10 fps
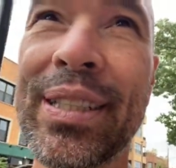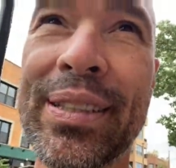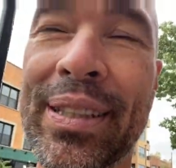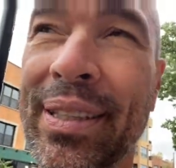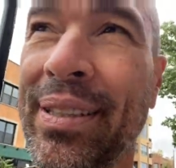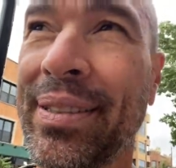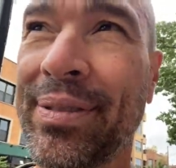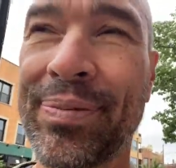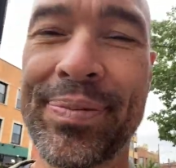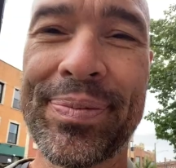
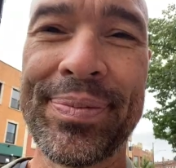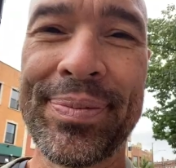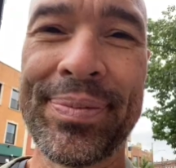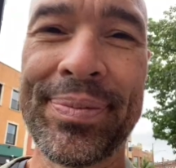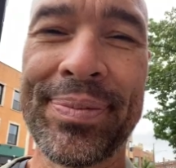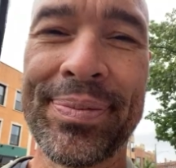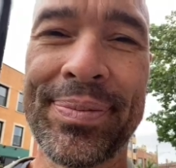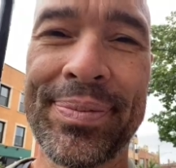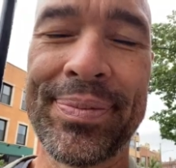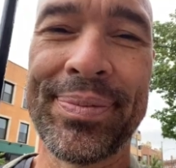
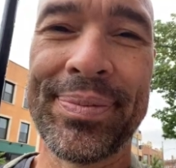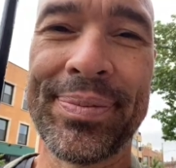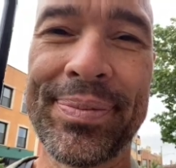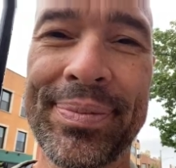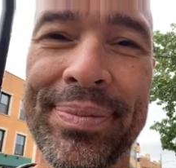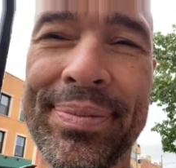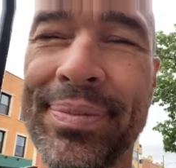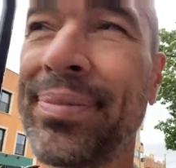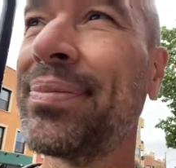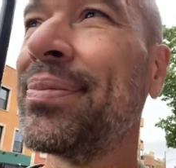
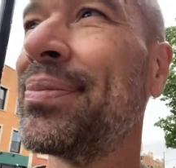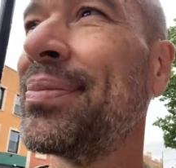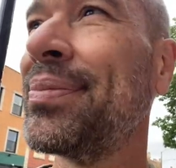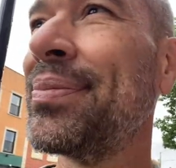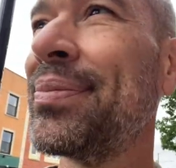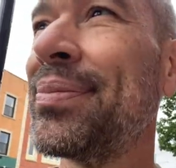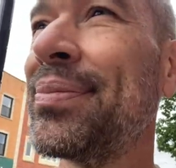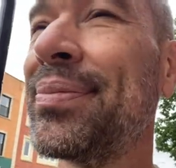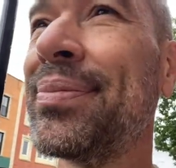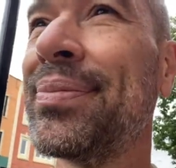
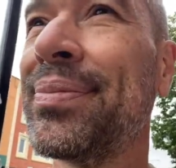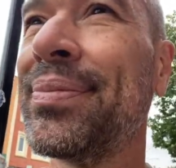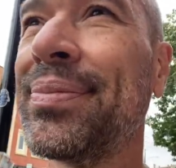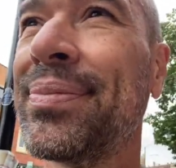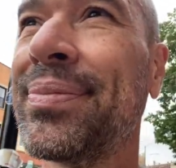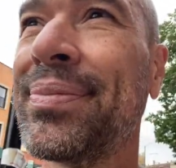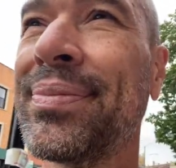(no one is talking)